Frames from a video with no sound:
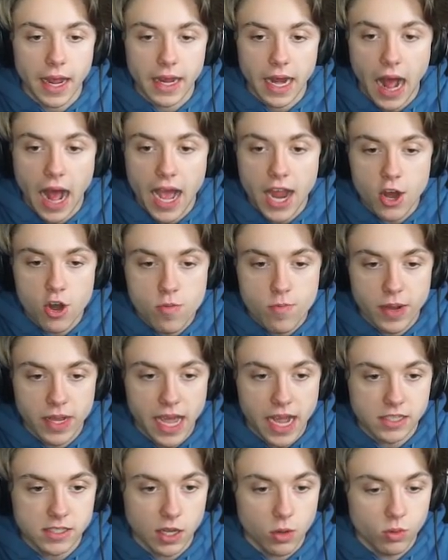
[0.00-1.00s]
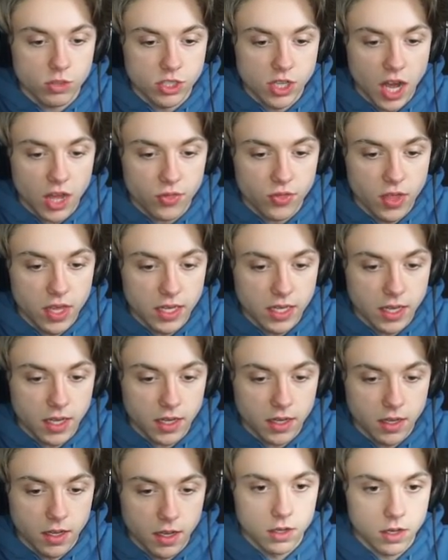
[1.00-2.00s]
an iron pickaxe. I was not
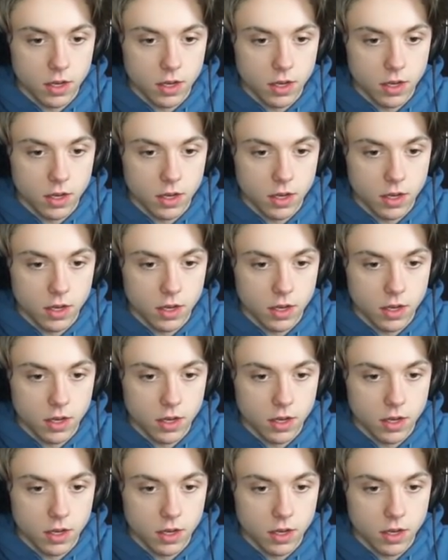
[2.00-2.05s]
thinking.